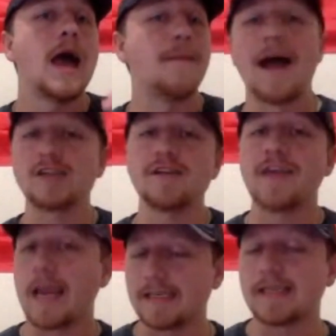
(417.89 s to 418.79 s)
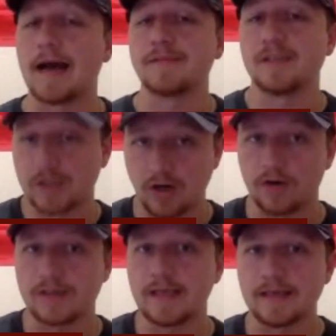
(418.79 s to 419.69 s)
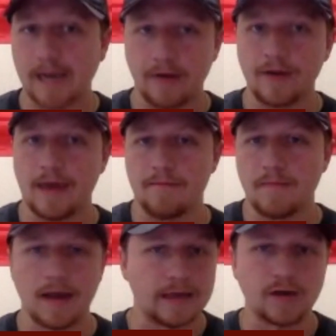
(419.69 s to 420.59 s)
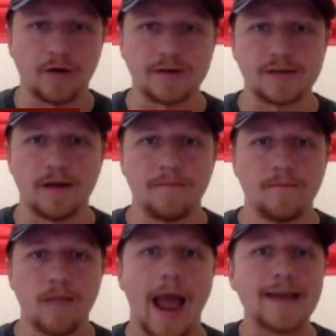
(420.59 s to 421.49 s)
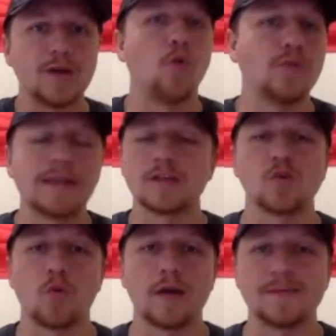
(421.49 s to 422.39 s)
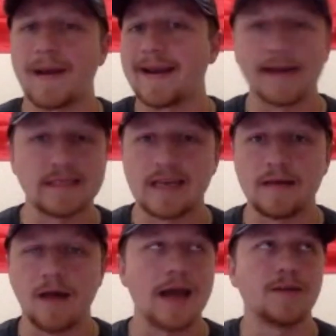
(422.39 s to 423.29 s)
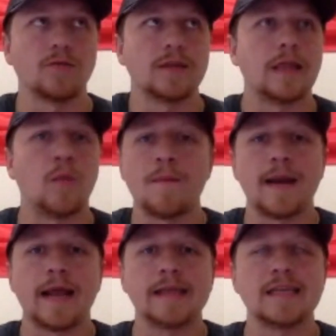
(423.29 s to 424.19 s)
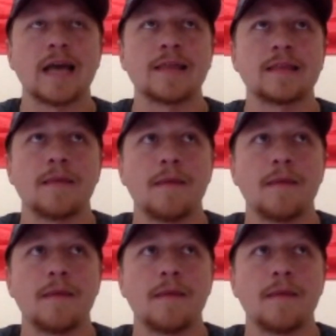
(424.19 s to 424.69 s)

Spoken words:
Imagine if Casey Thompson starts the entire game against Arkansas. I don't think the score is by 19. I don't think they win by 19. I think